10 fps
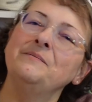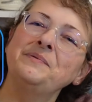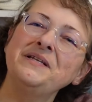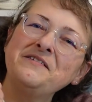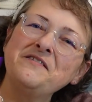
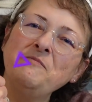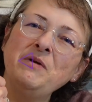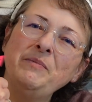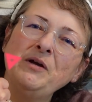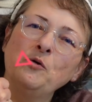Please give me
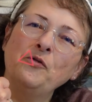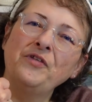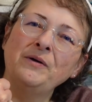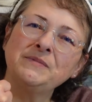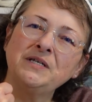a big old
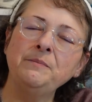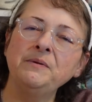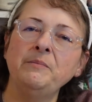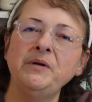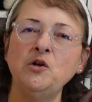thumbs up.
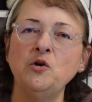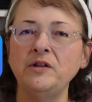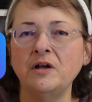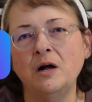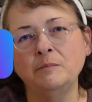Let me know in
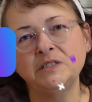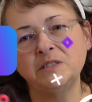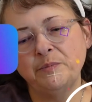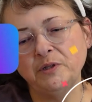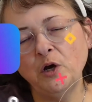the comments
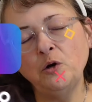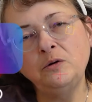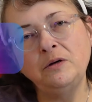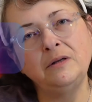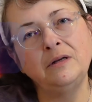
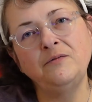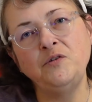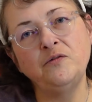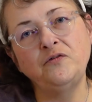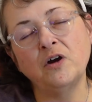below if
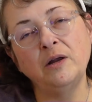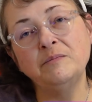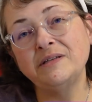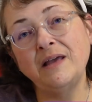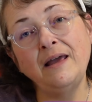you've tried
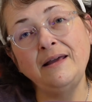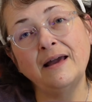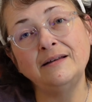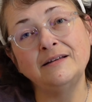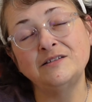Miss A
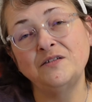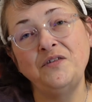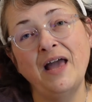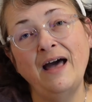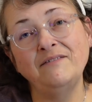yet, because if
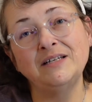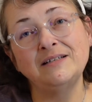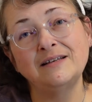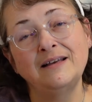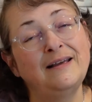you
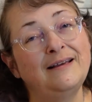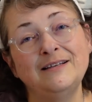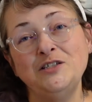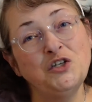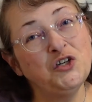haven't,
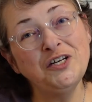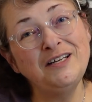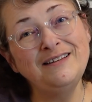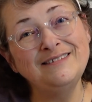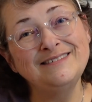you
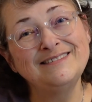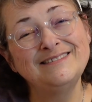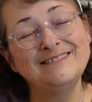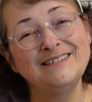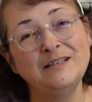should,
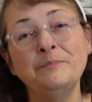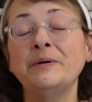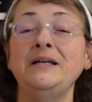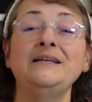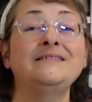
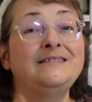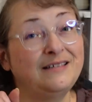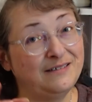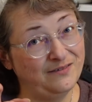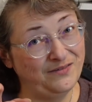but it's
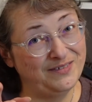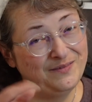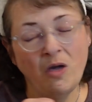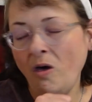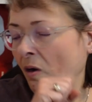addictive.
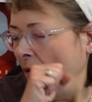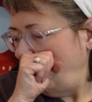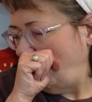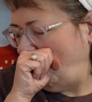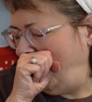
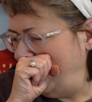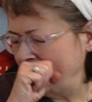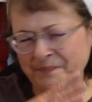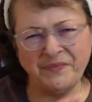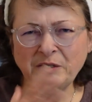
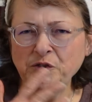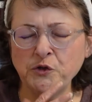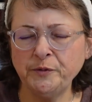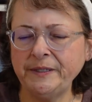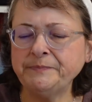
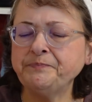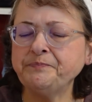Excuse me.